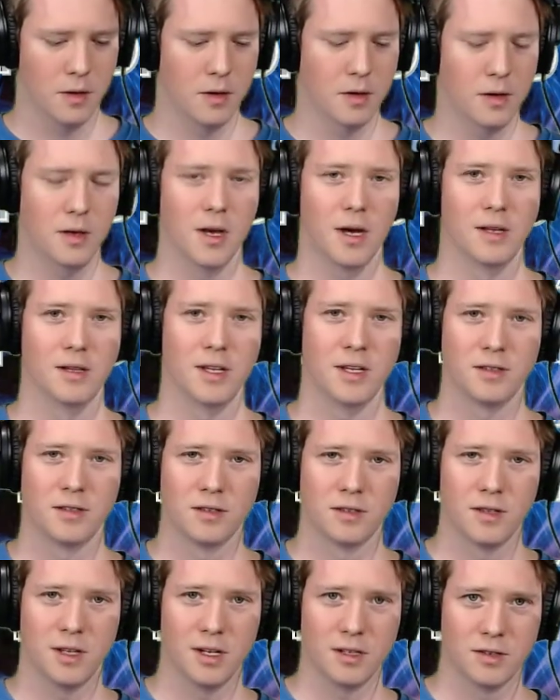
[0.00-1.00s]
Yeah,
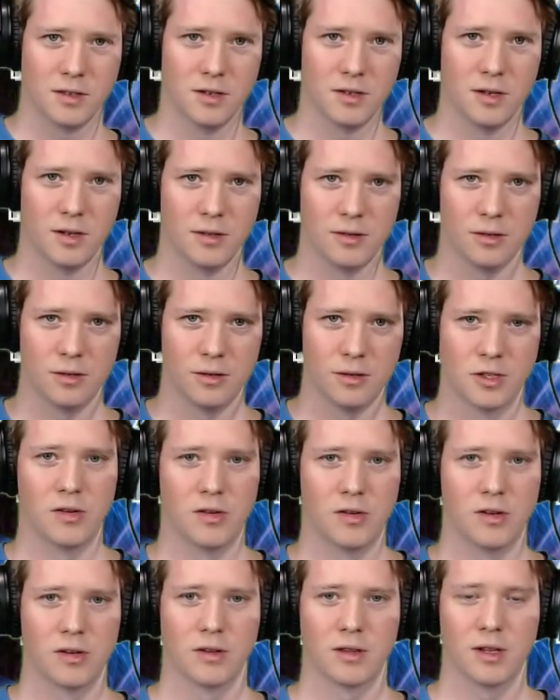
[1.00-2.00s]
that's another
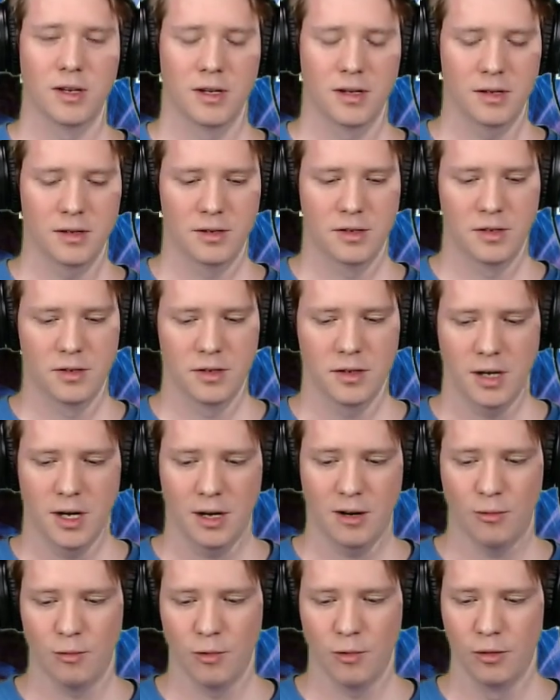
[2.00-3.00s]
song that
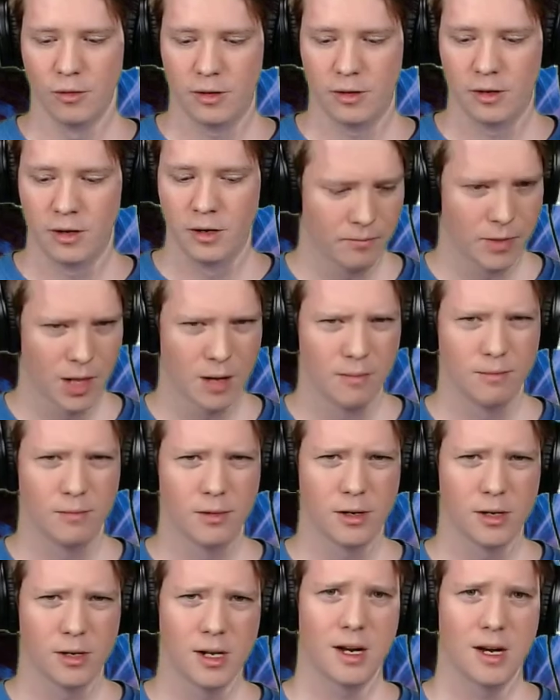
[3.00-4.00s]
I wrote.
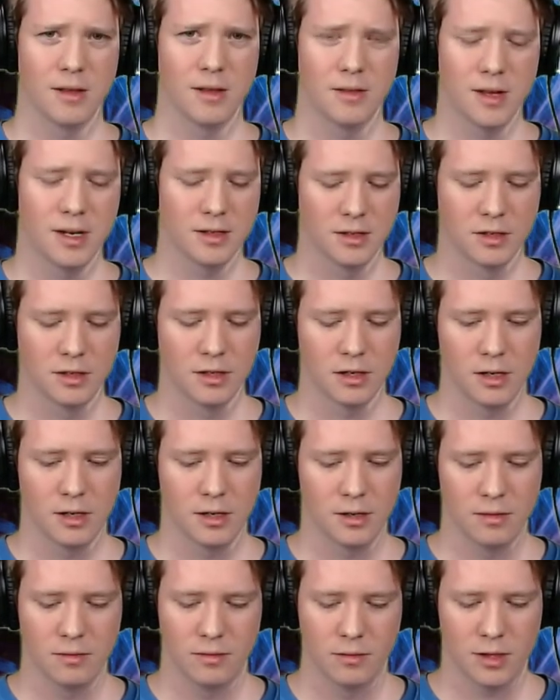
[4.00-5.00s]
But yeah, that's
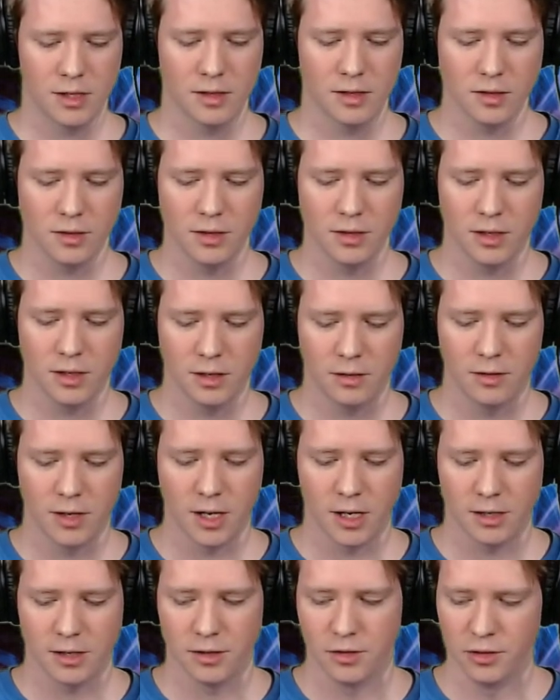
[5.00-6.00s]
all that you
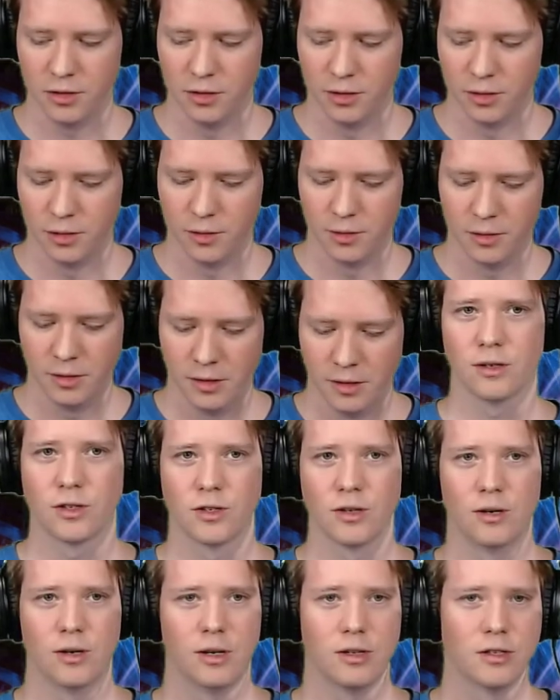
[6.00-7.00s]
got to do.
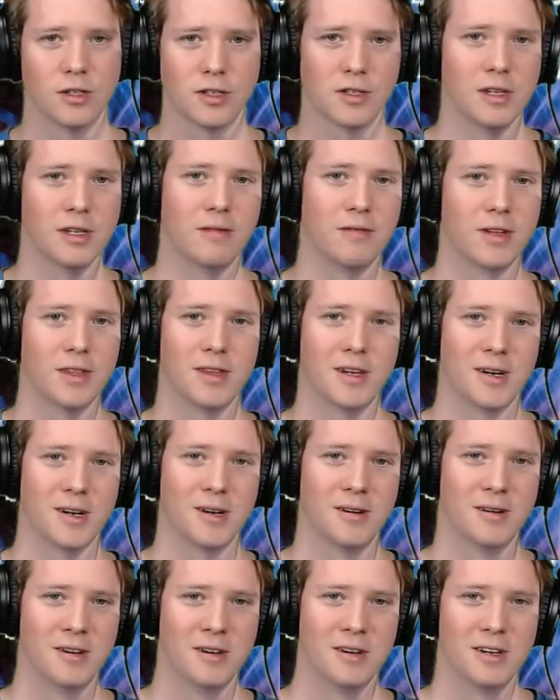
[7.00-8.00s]
So I'll just leave it
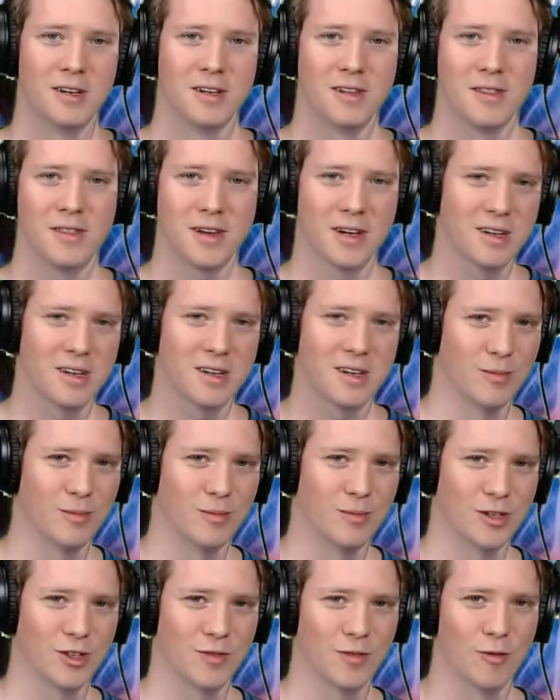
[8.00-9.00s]
there. Thank you so
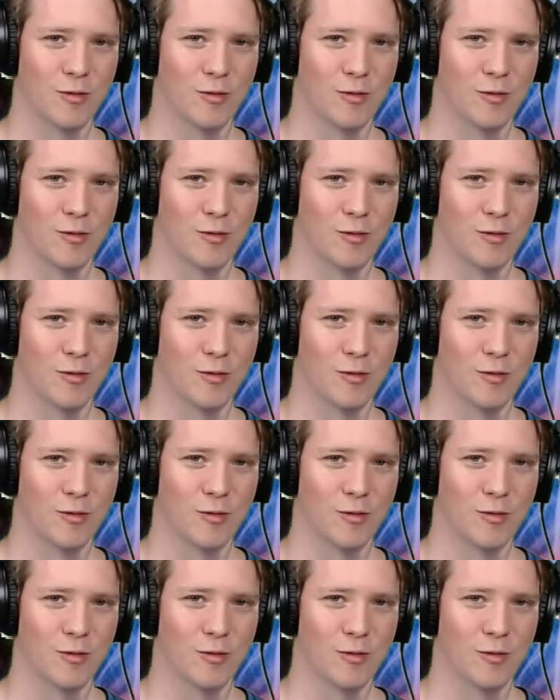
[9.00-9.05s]
much for